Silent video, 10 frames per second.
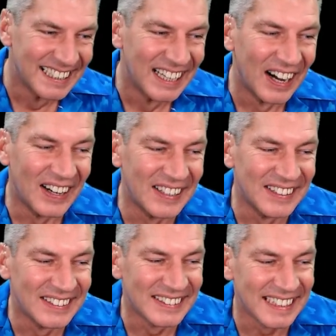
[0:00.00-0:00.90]

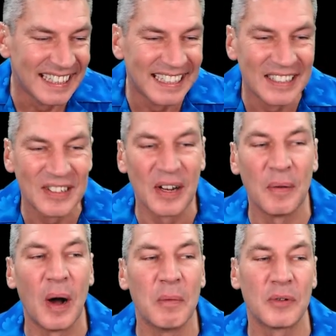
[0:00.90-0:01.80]
Oh dear. Do you know
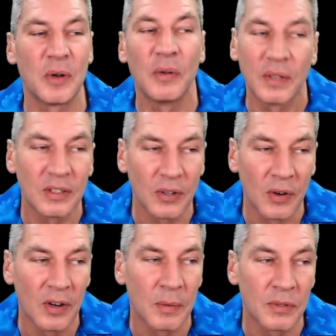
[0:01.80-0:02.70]
what? I'm sure
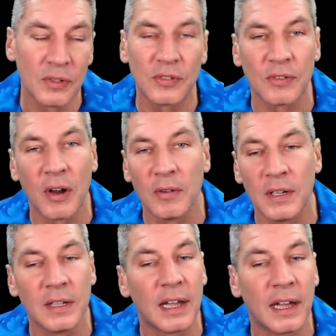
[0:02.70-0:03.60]
Victoria was just thrown
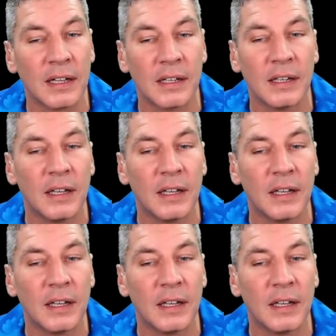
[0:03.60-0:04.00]
in there.